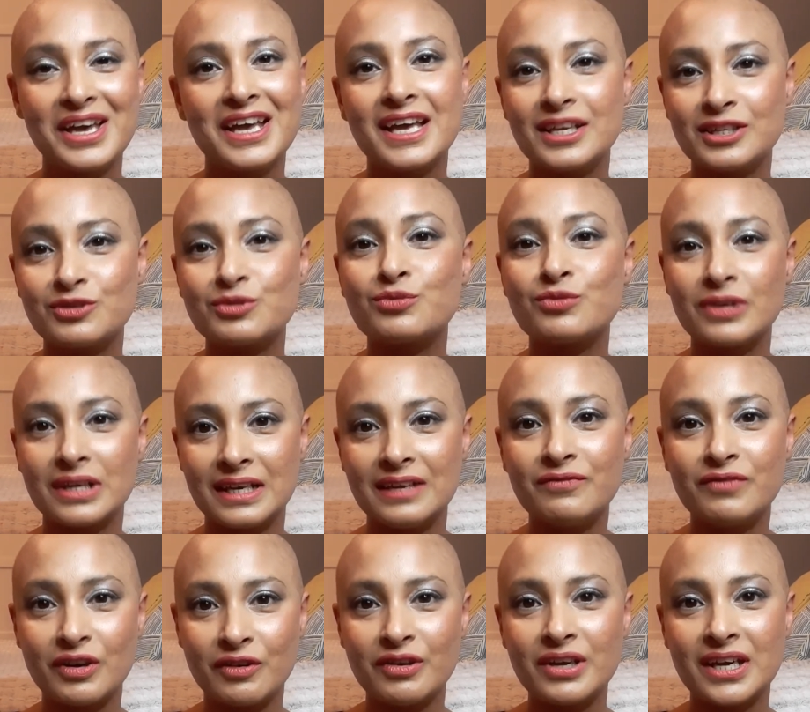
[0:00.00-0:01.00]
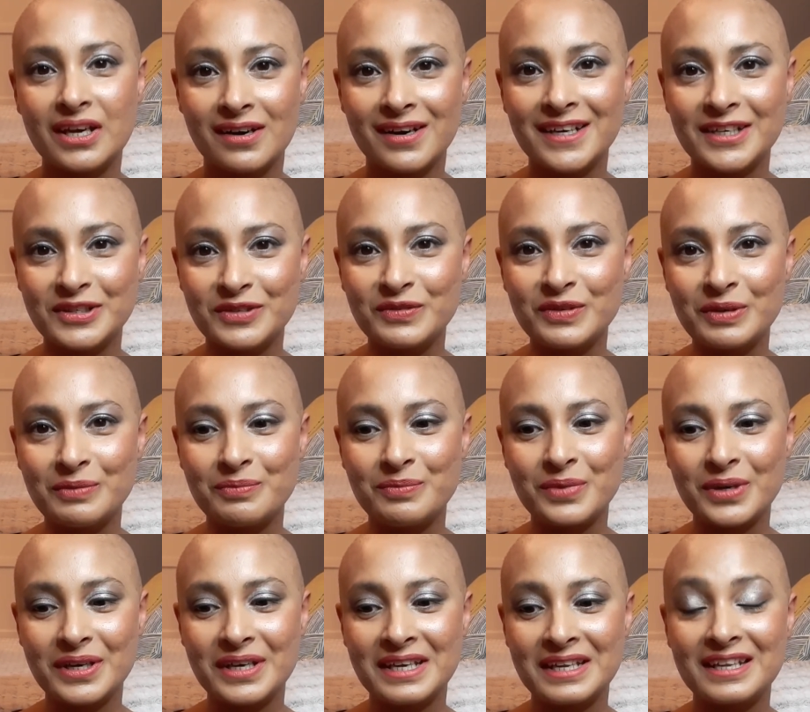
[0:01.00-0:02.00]
it's really very kind of him,
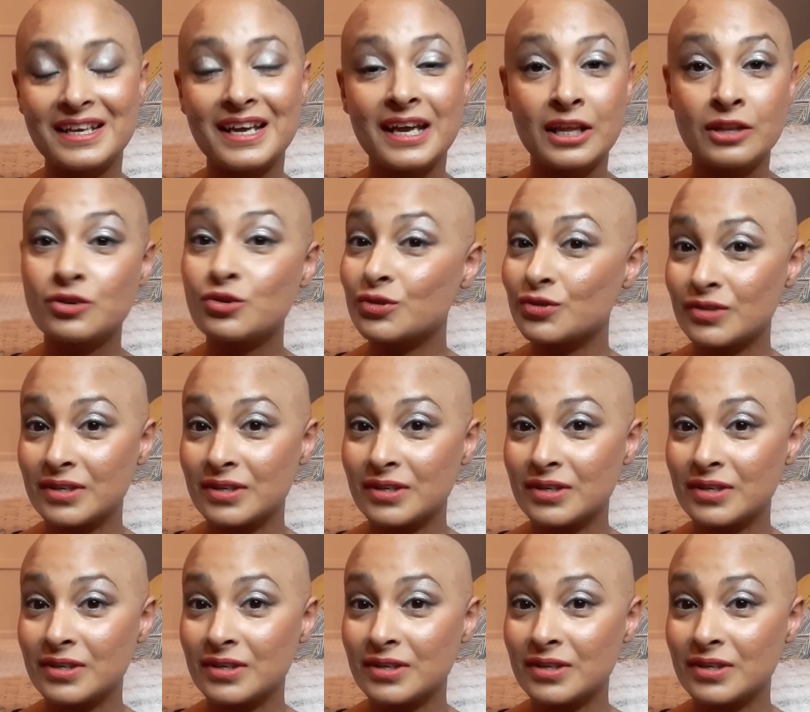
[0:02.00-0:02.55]
but it does